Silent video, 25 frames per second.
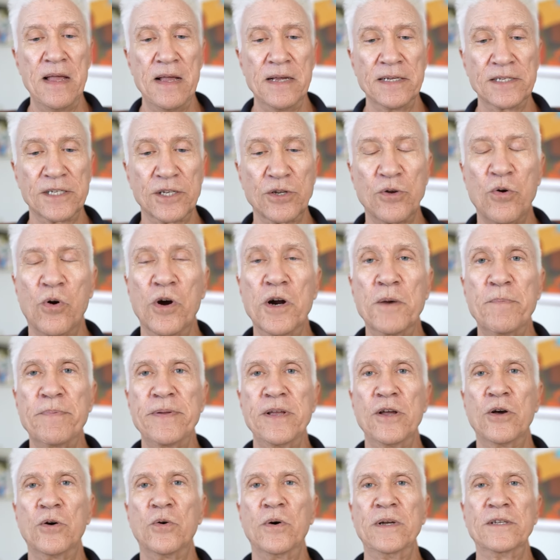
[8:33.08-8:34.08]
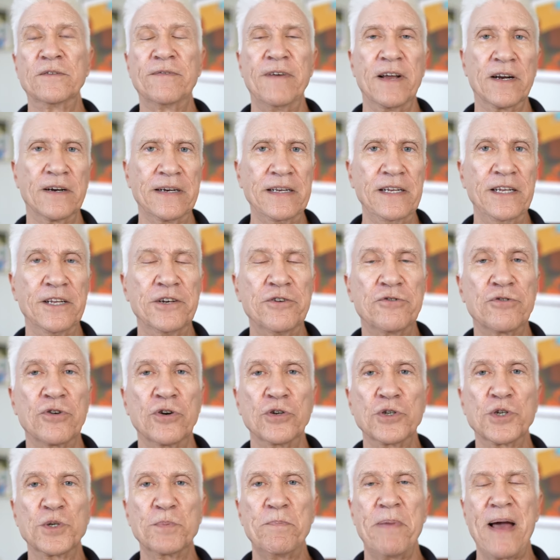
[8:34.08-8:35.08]
Scorpio is very
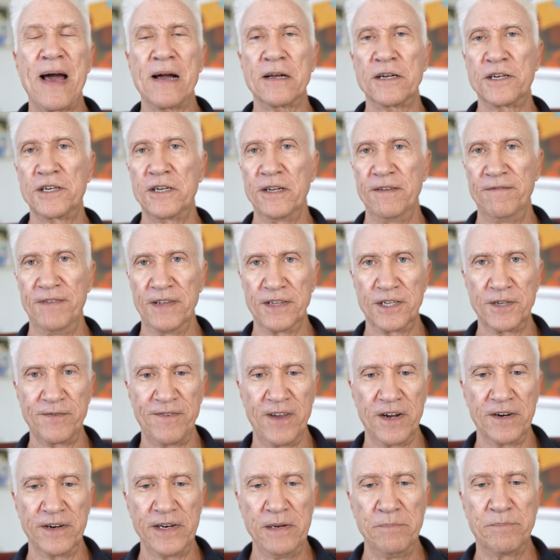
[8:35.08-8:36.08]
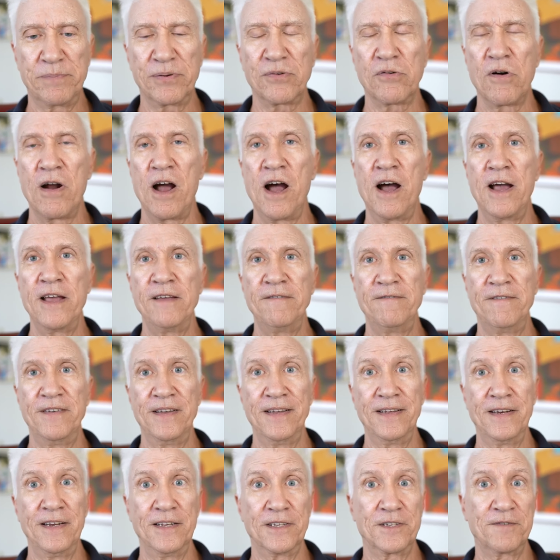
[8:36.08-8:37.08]
introspective. It's very
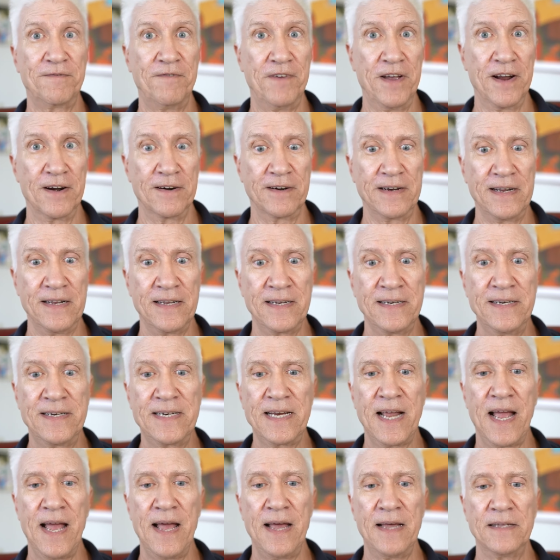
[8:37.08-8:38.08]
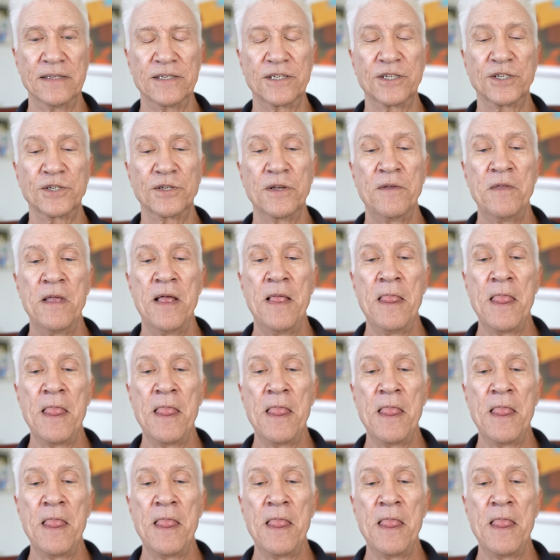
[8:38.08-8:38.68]
private. It's very intense.